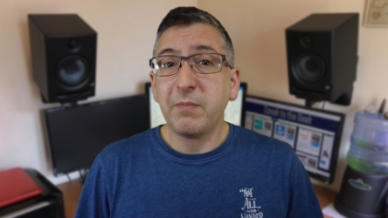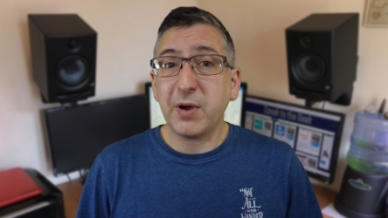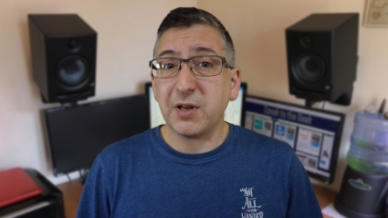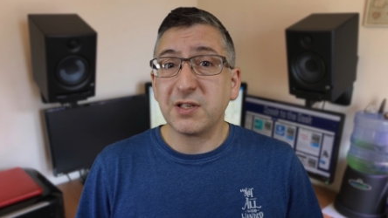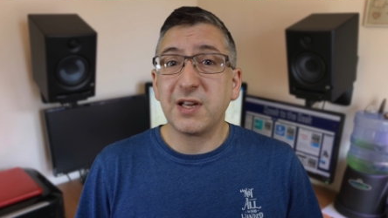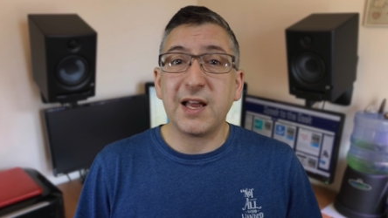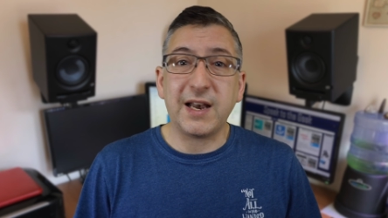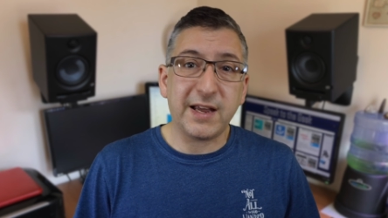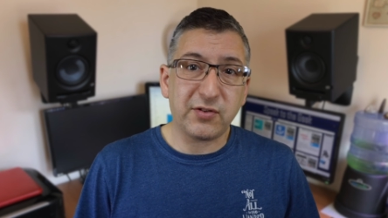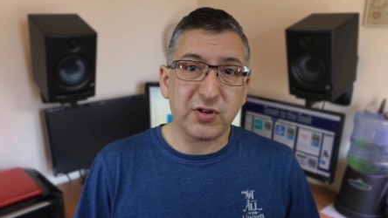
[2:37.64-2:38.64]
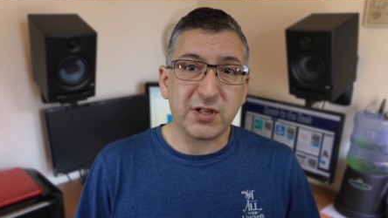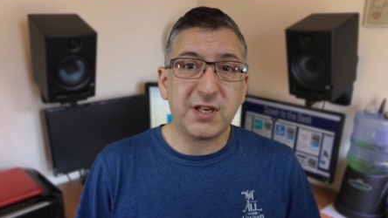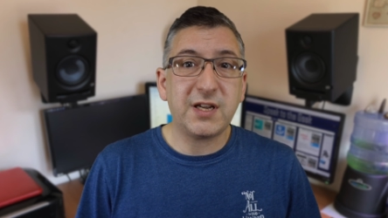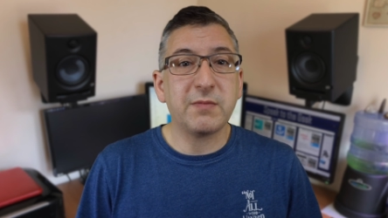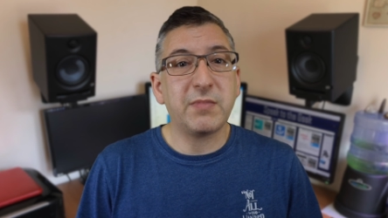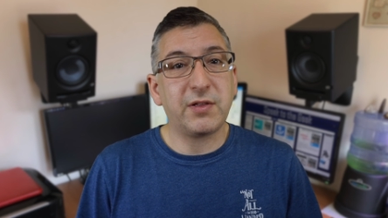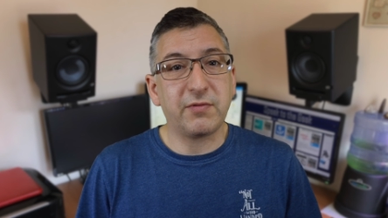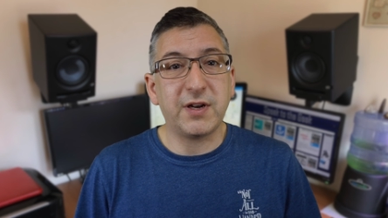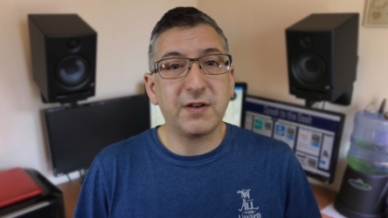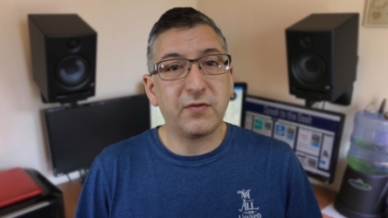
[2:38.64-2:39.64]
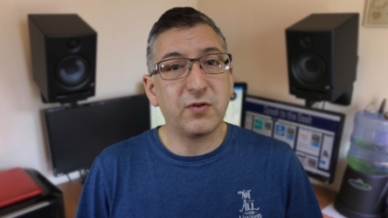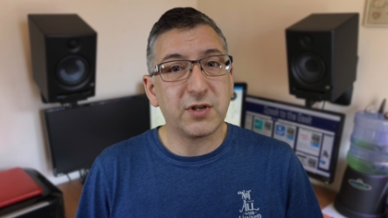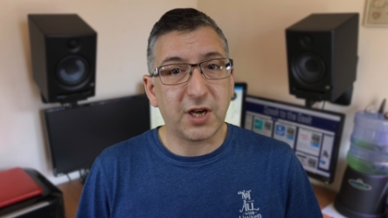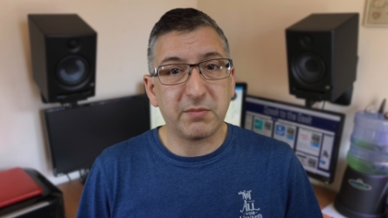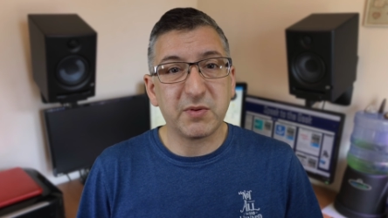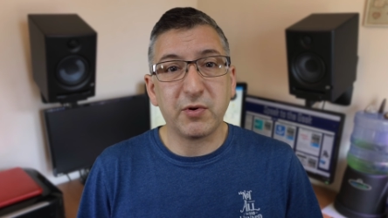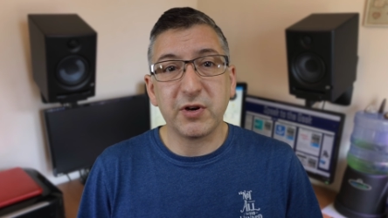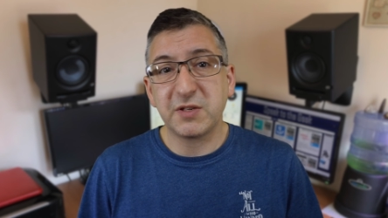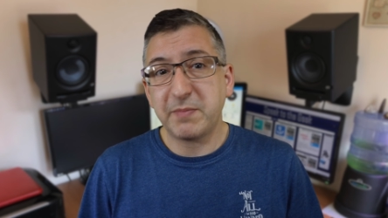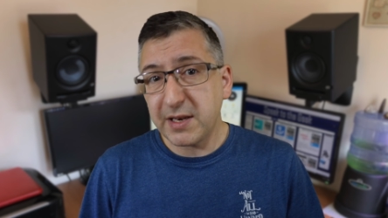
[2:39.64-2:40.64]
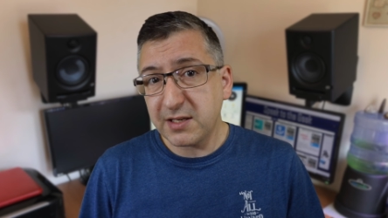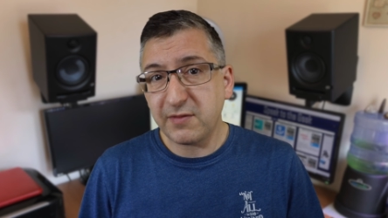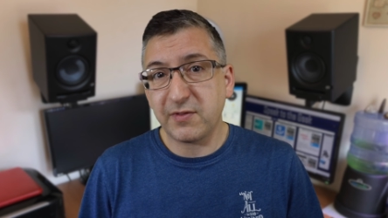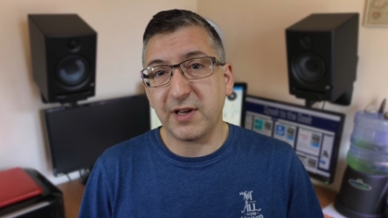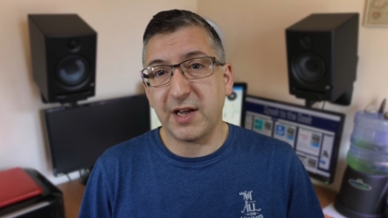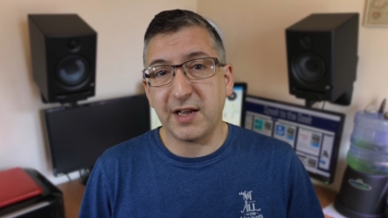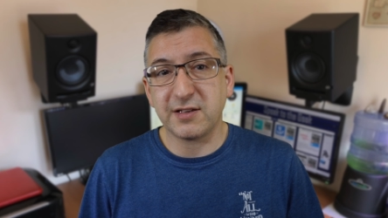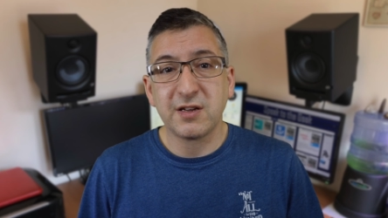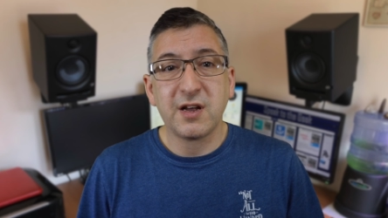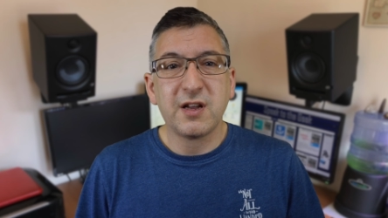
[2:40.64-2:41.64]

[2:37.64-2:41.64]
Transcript: But electricity can be 3 to 4 times more expensive than gas,